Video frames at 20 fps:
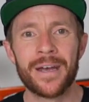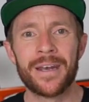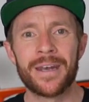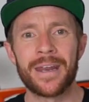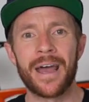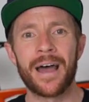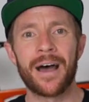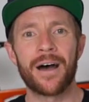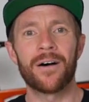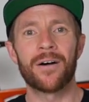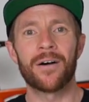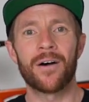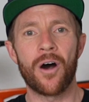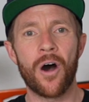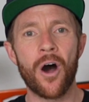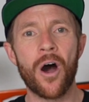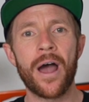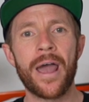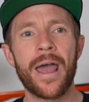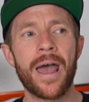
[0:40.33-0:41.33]
Now,
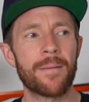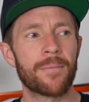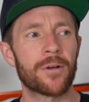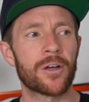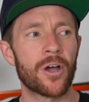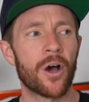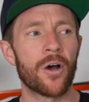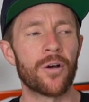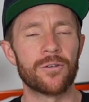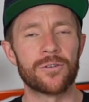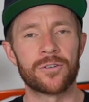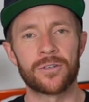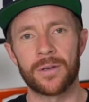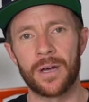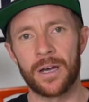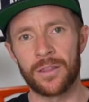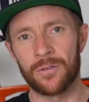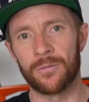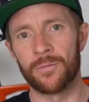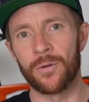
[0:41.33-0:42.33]
I am a coach
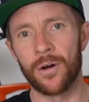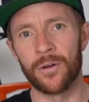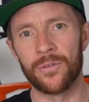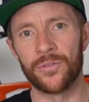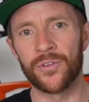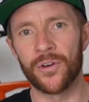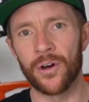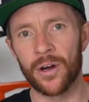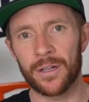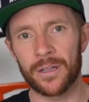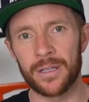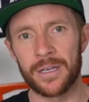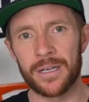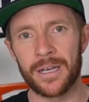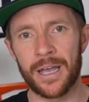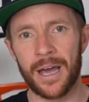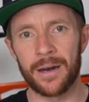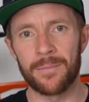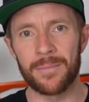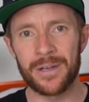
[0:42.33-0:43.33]
at the Road Cycling
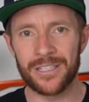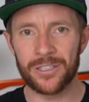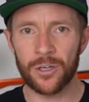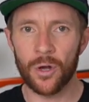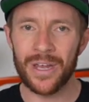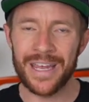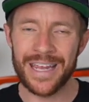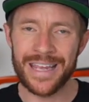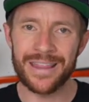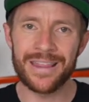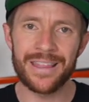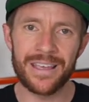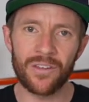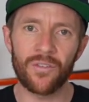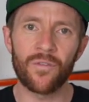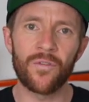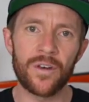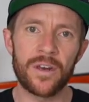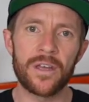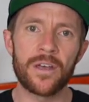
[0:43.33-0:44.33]
Academy, so in
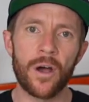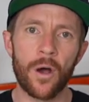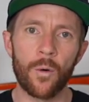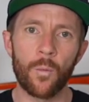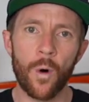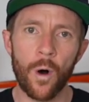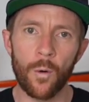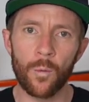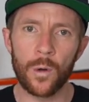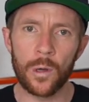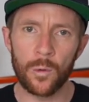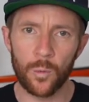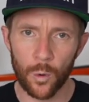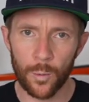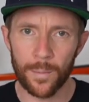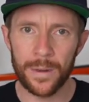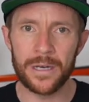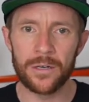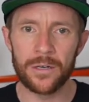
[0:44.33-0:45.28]
this video, what we will be